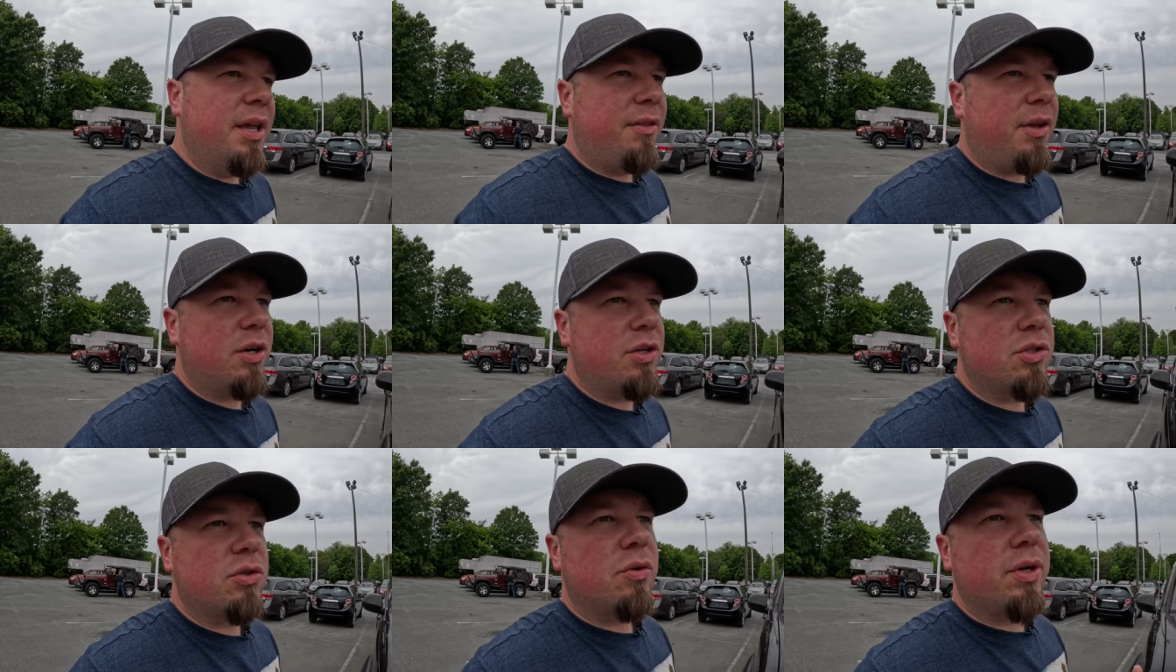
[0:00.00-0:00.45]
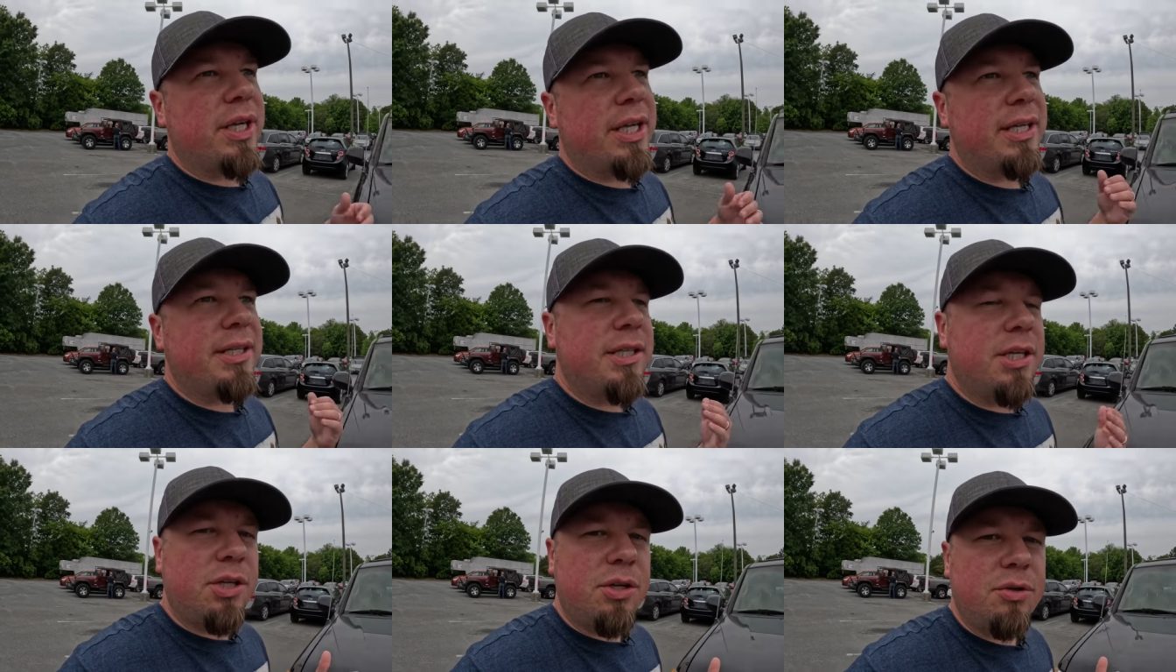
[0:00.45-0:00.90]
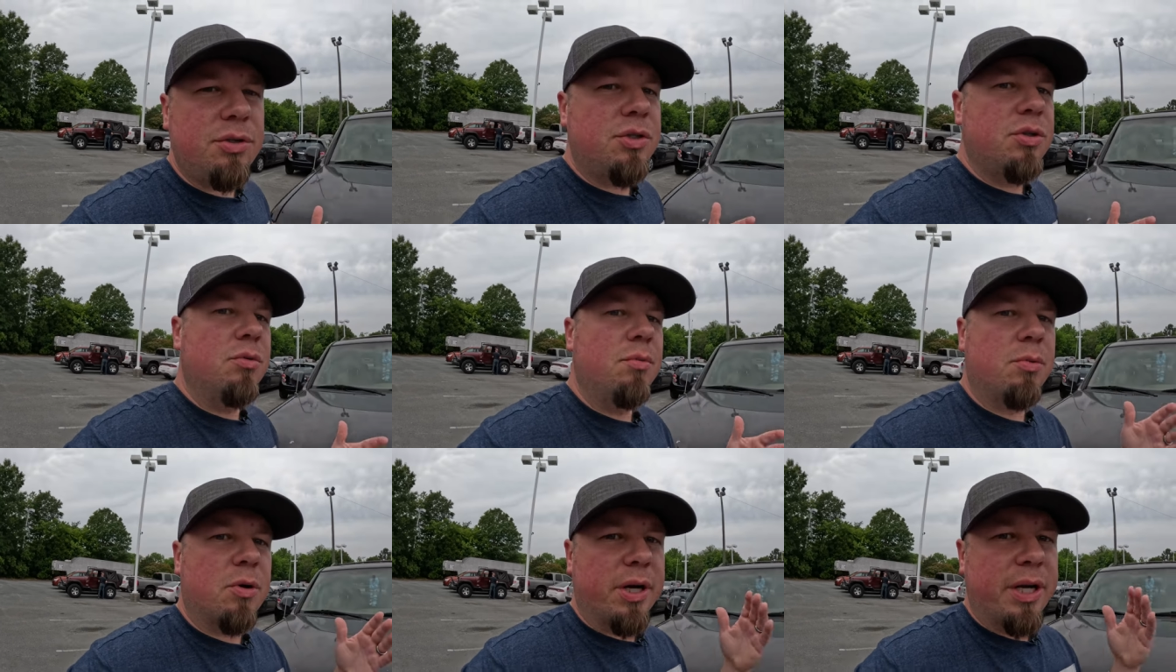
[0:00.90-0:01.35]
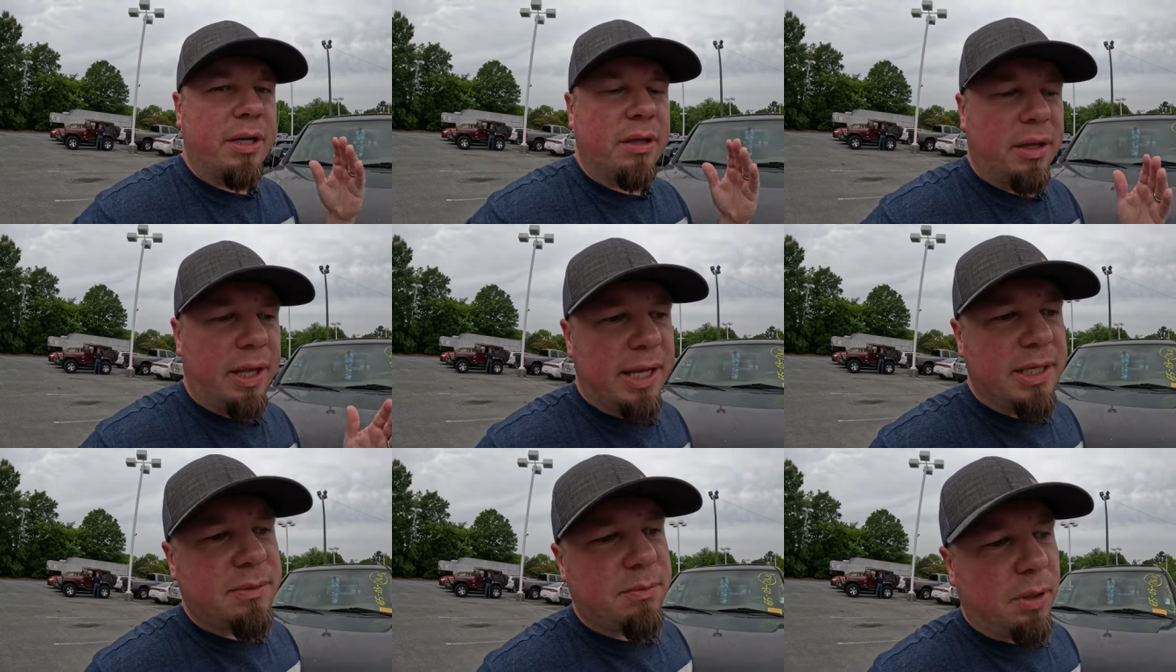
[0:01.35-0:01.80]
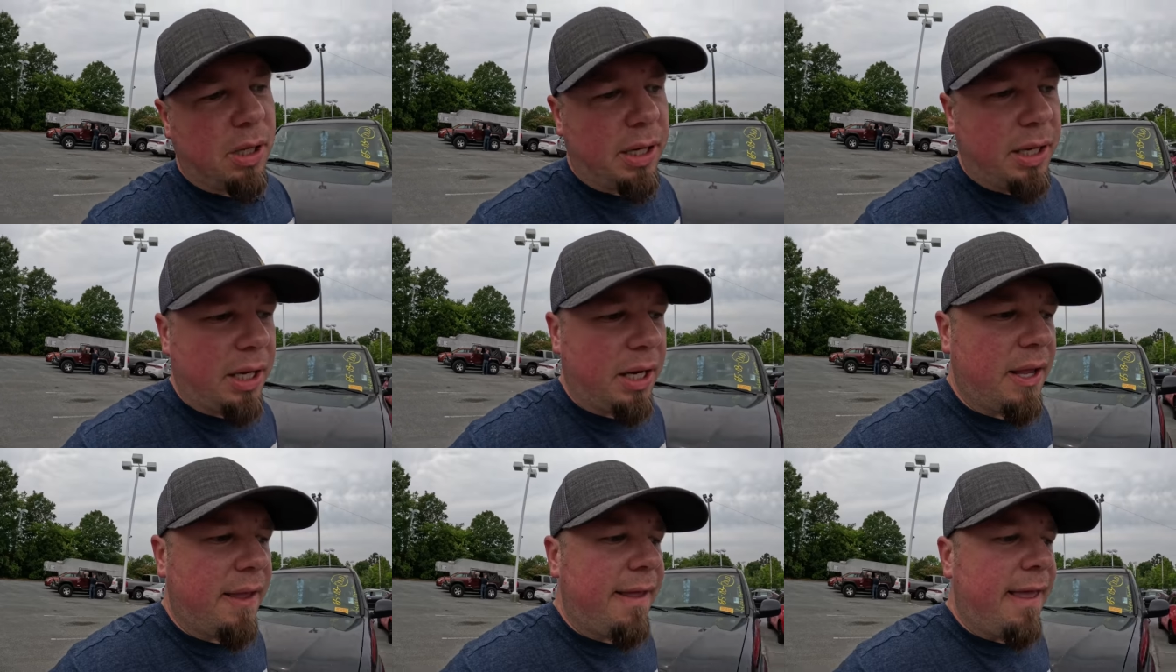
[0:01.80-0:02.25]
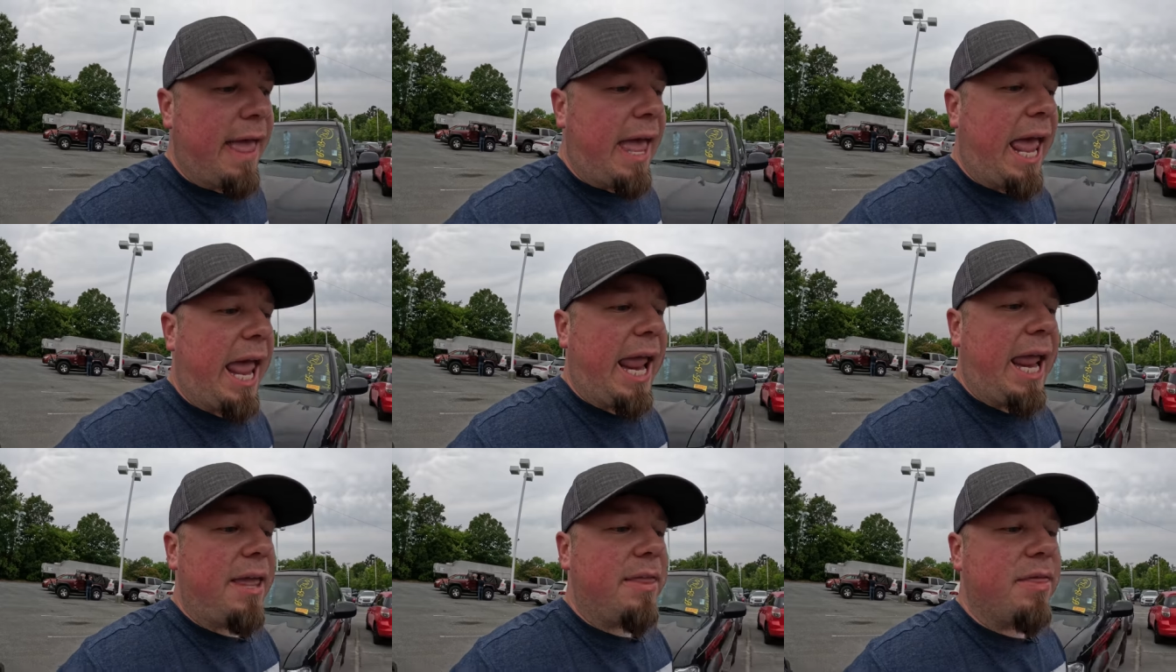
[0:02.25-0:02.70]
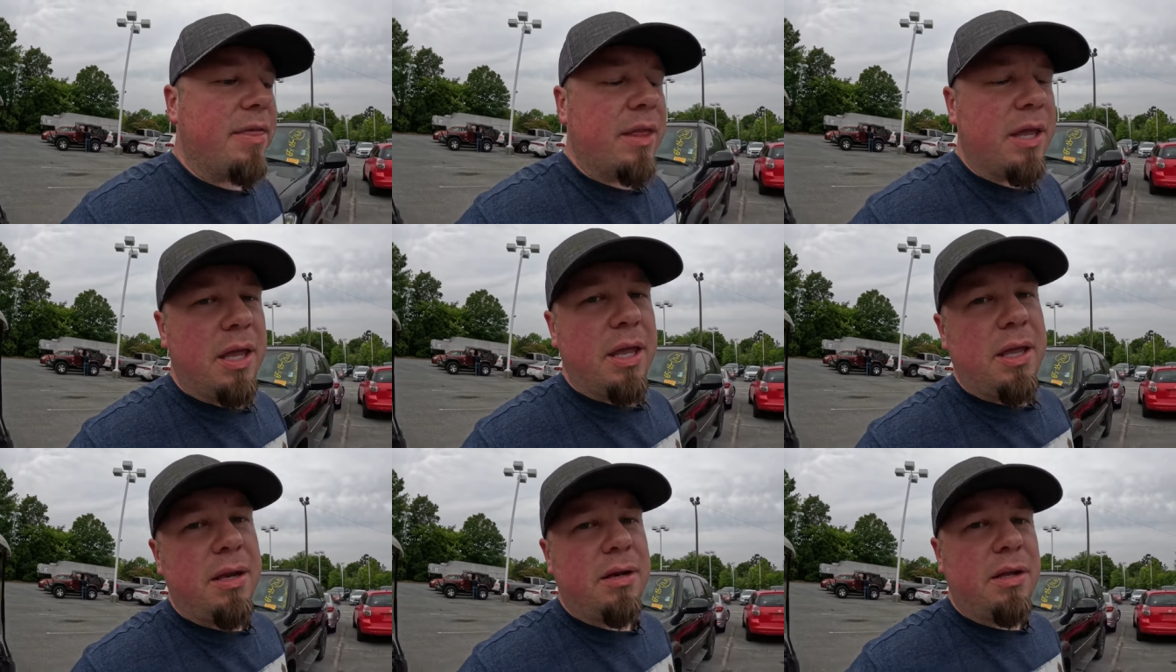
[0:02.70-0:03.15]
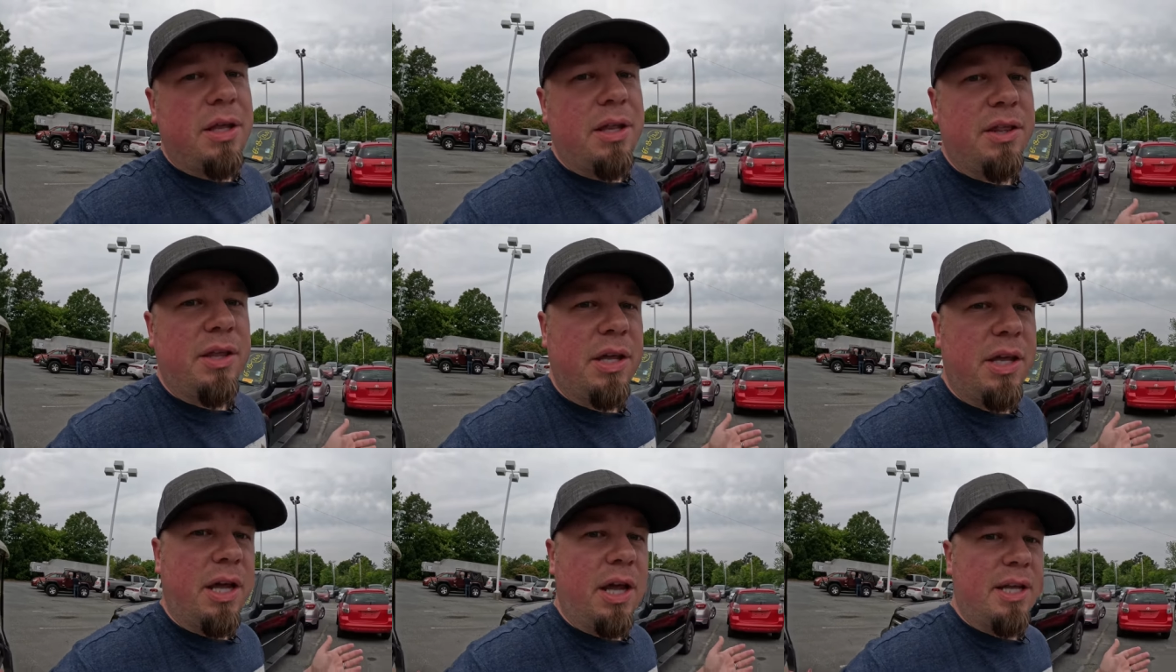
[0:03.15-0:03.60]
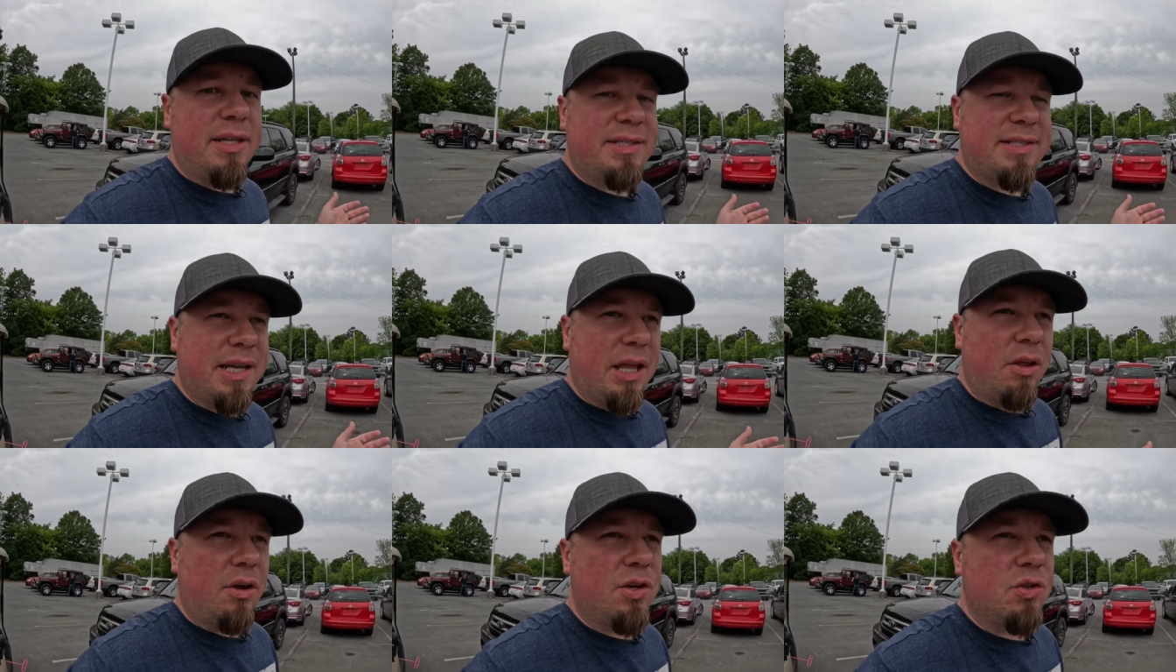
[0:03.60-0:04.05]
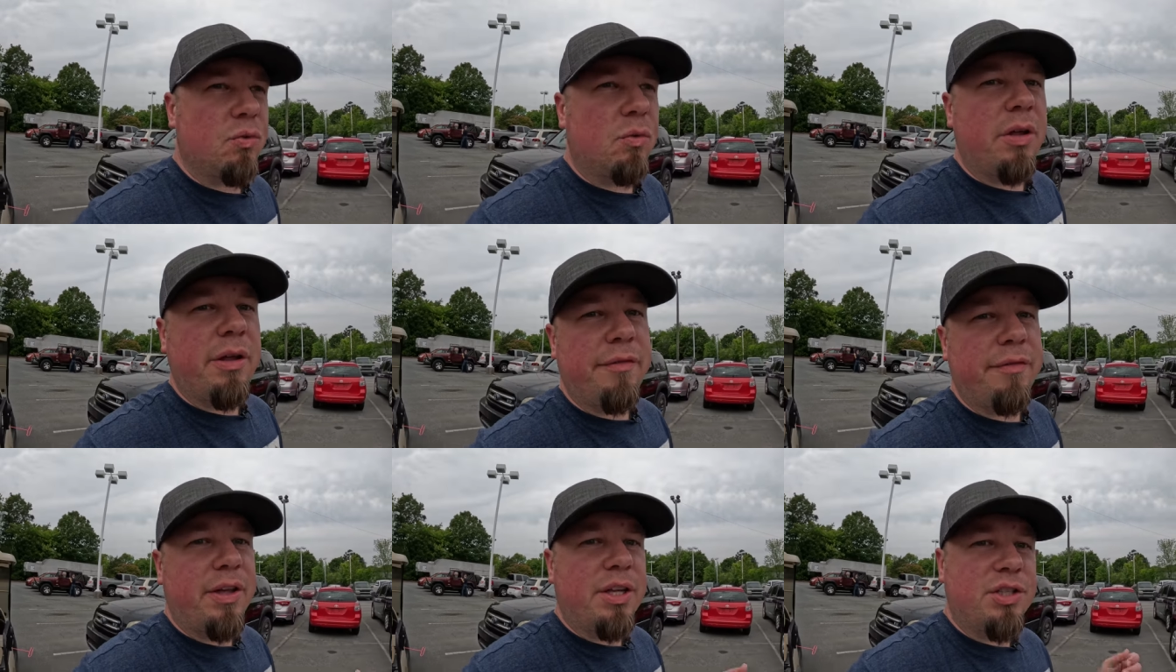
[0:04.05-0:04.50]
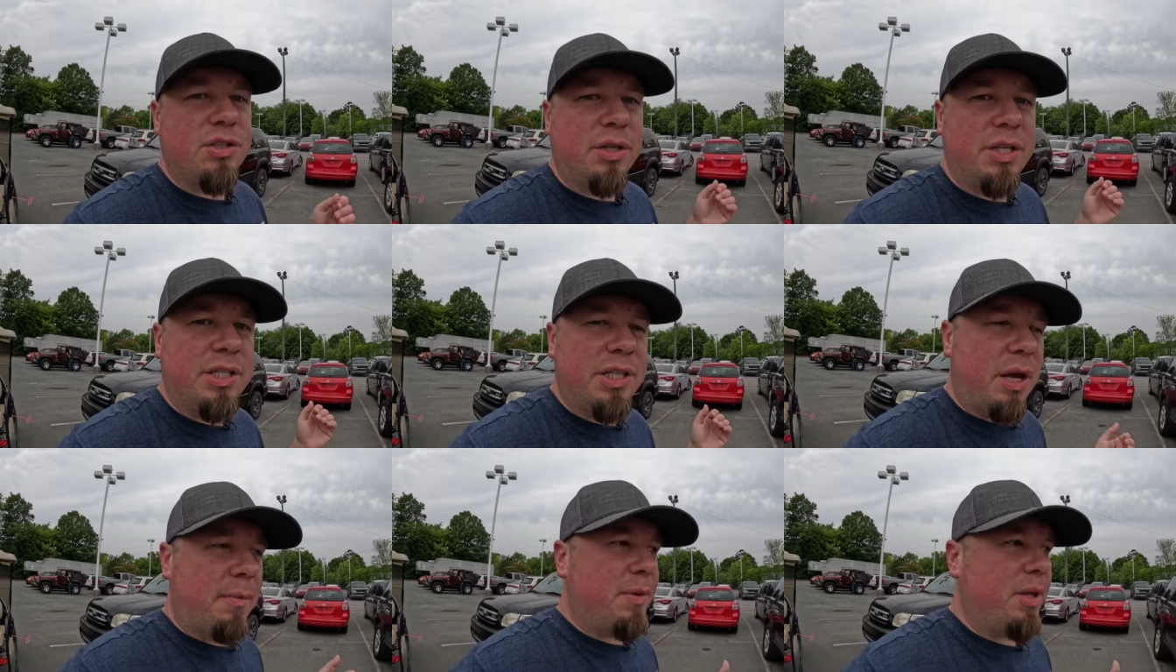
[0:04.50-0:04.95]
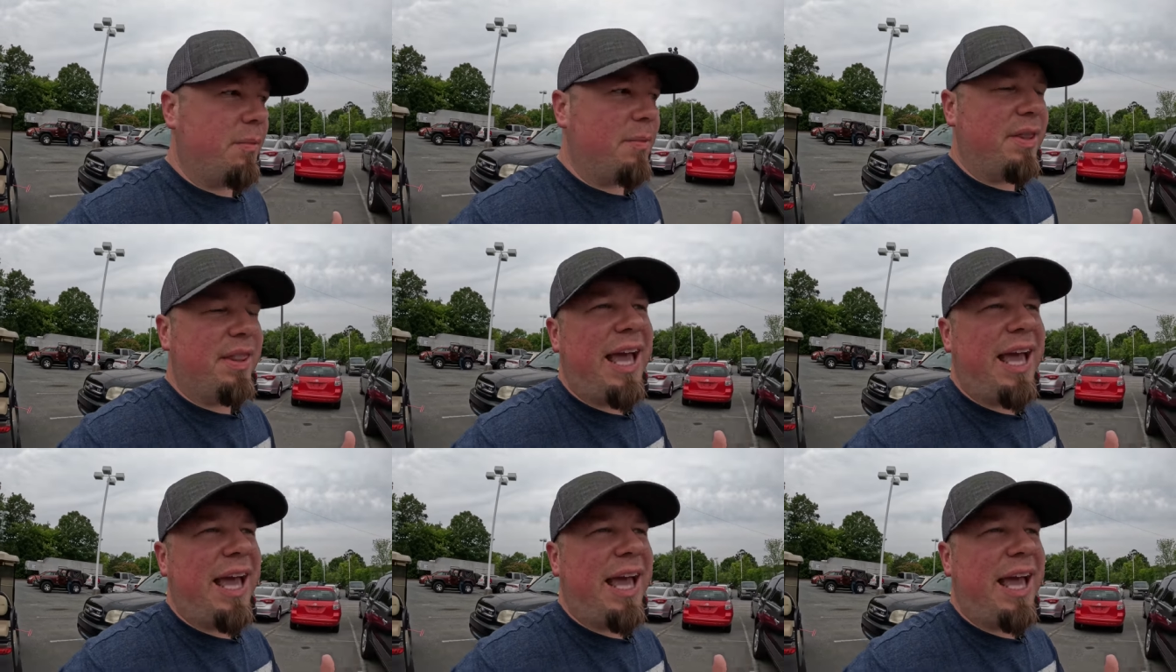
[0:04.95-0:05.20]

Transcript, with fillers: they're just going to continue to bring less money and then the sellers will eventually dump them.